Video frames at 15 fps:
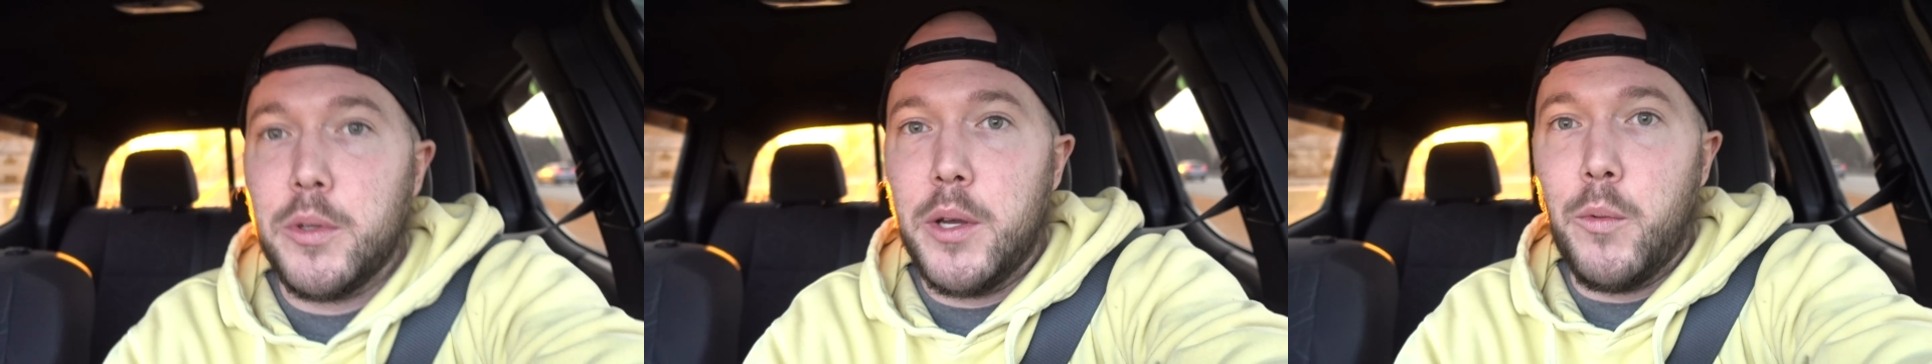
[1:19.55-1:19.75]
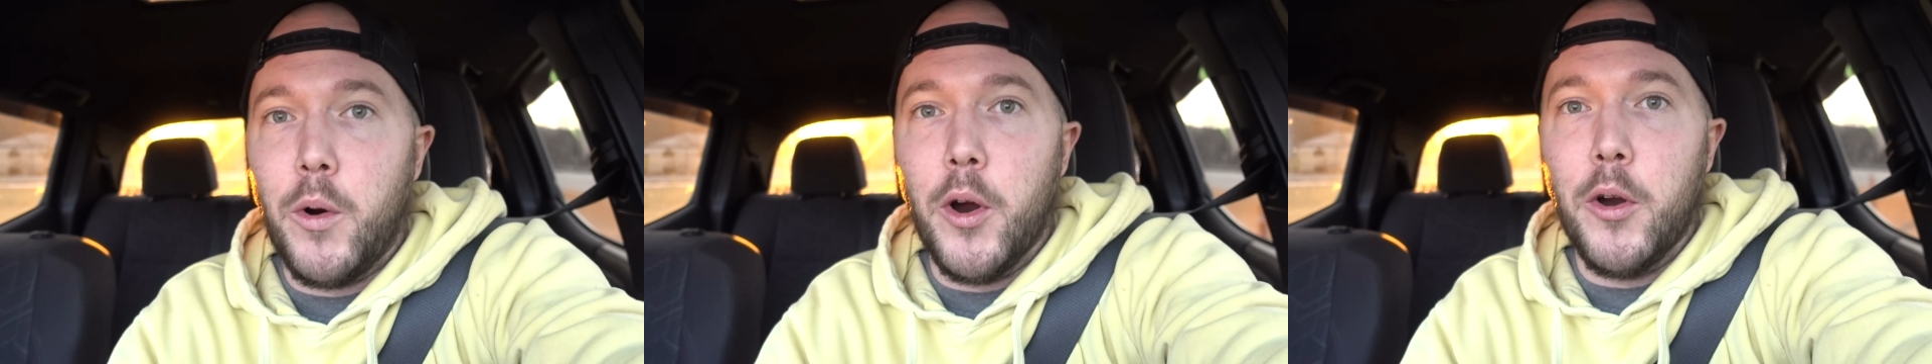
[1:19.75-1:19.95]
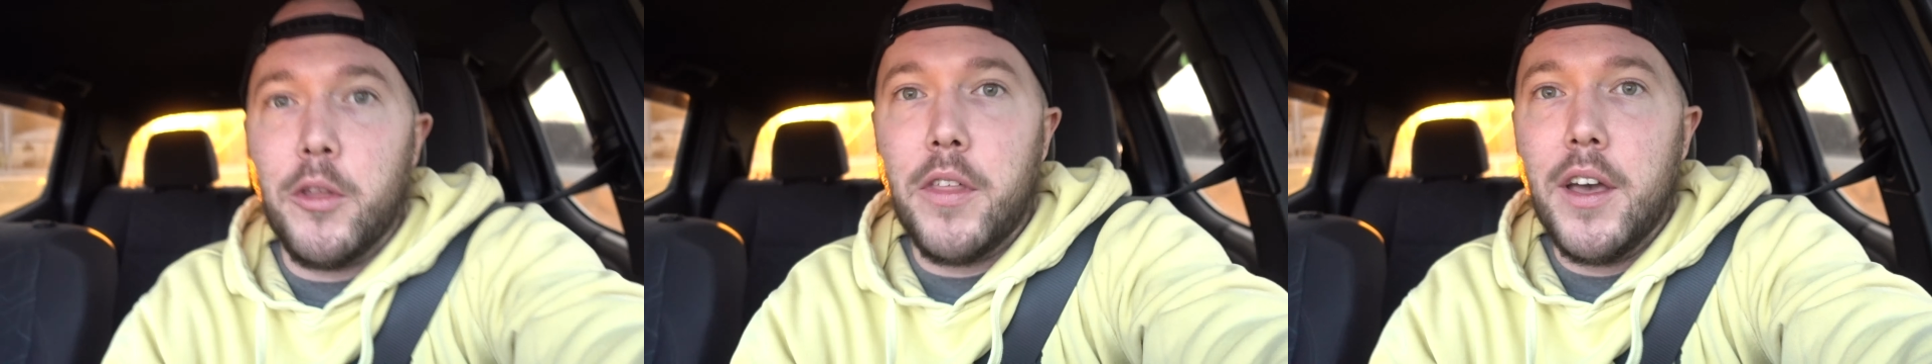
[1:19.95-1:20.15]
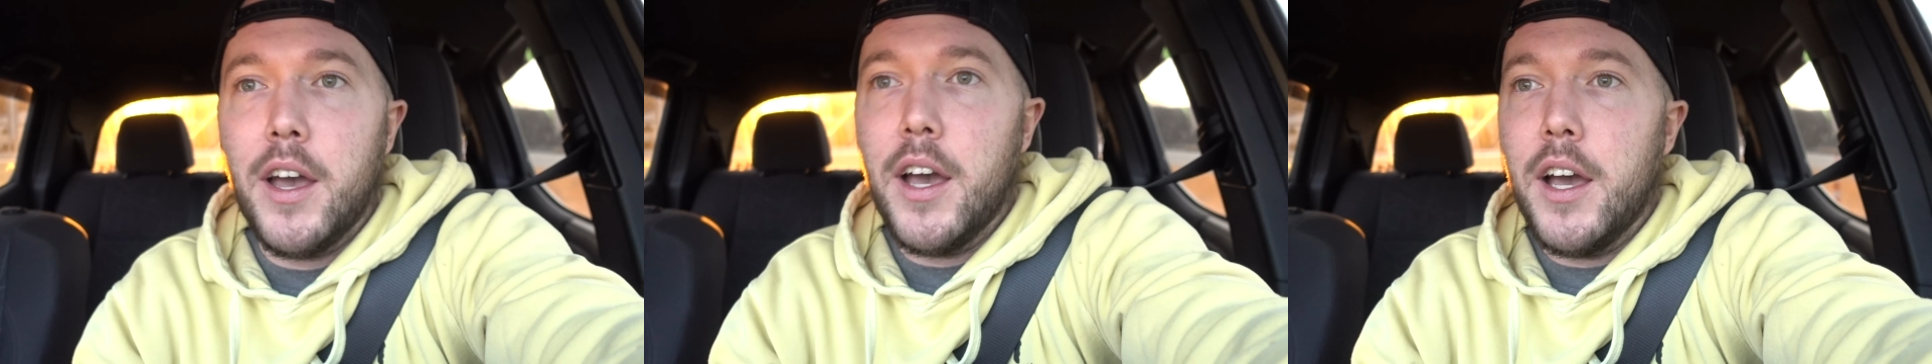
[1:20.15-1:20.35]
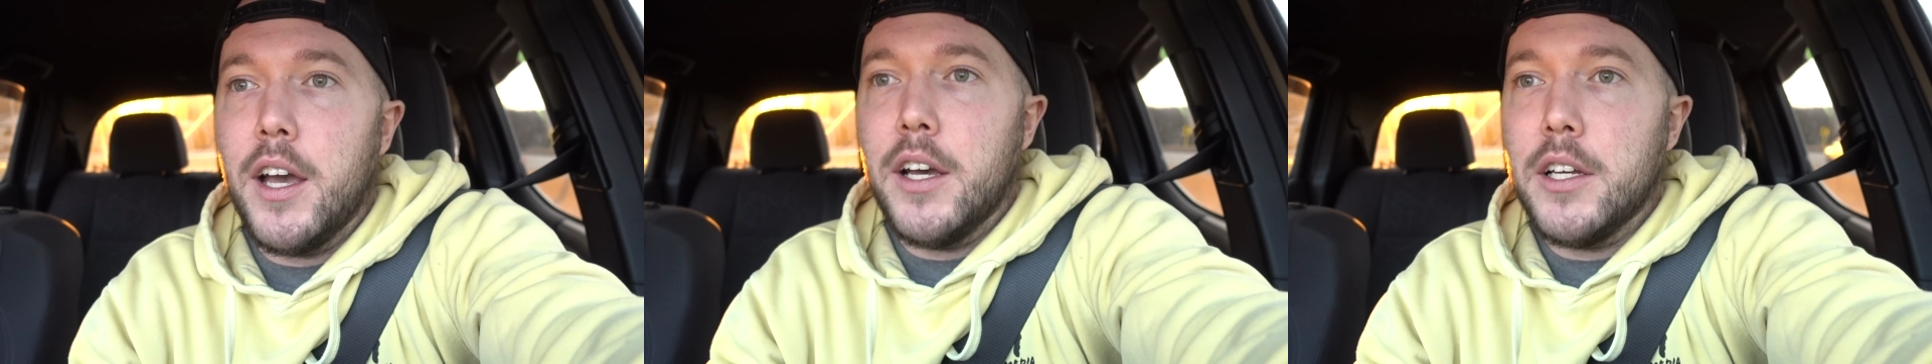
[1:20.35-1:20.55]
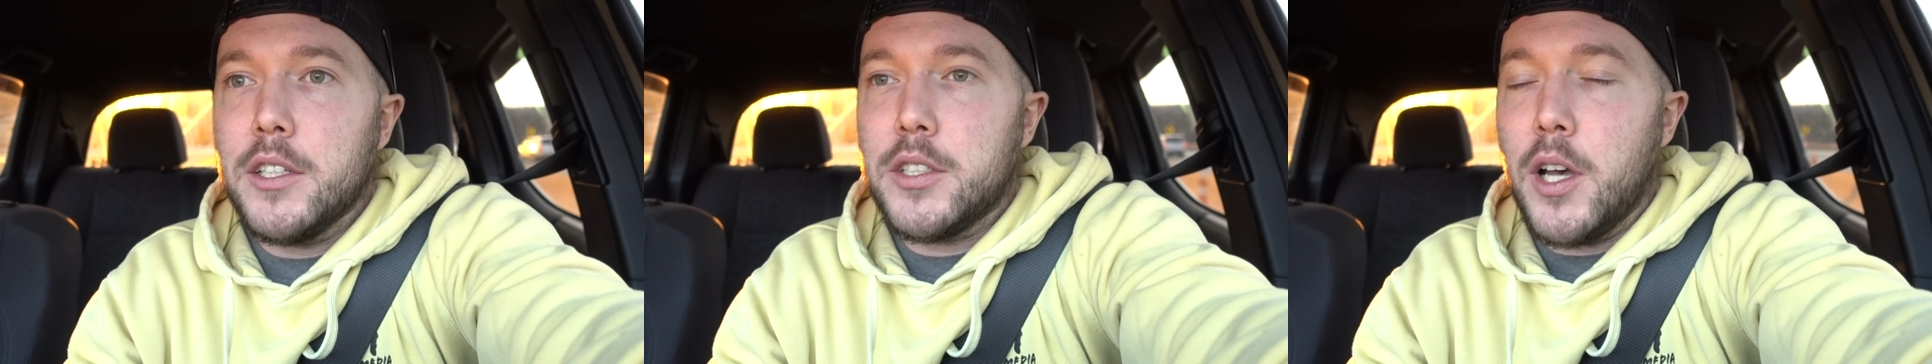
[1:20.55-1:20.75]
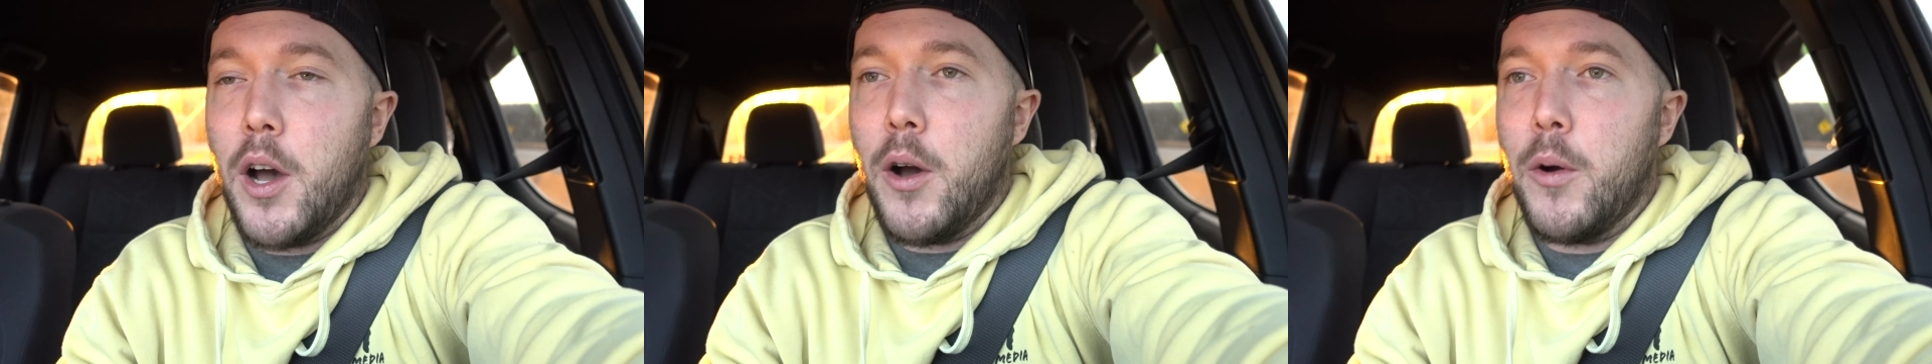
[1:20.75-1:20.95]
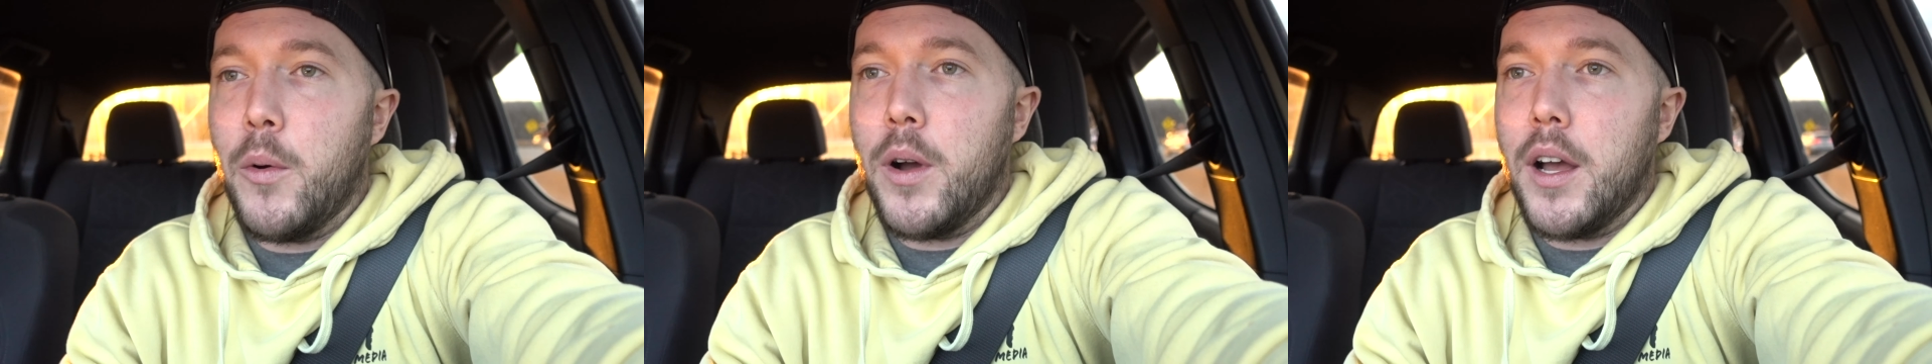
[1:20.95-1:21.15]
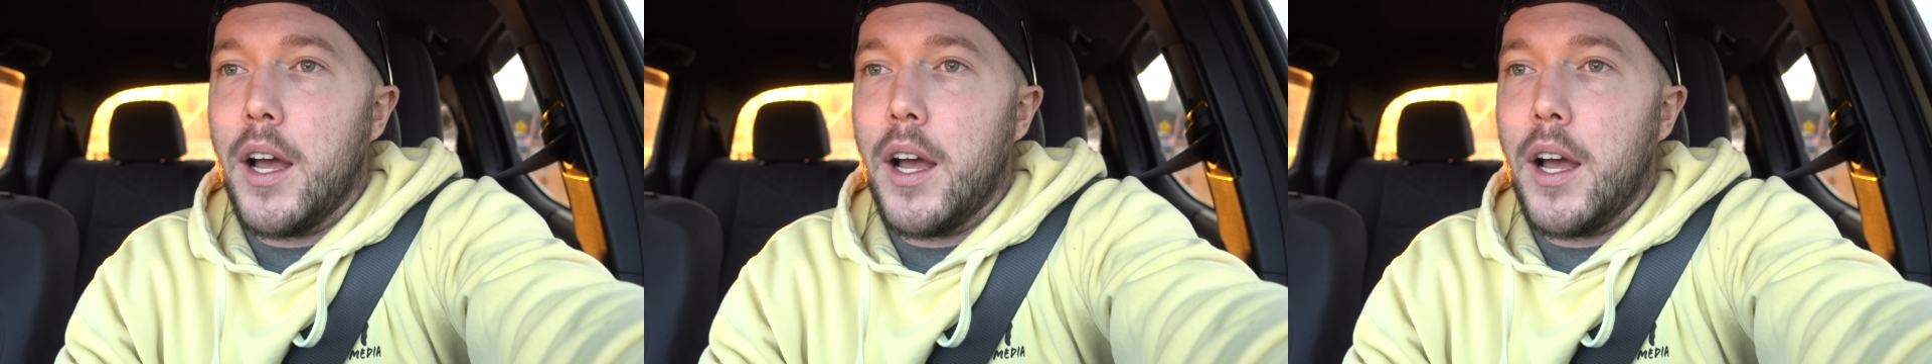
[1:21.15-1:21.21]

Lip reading: worth. So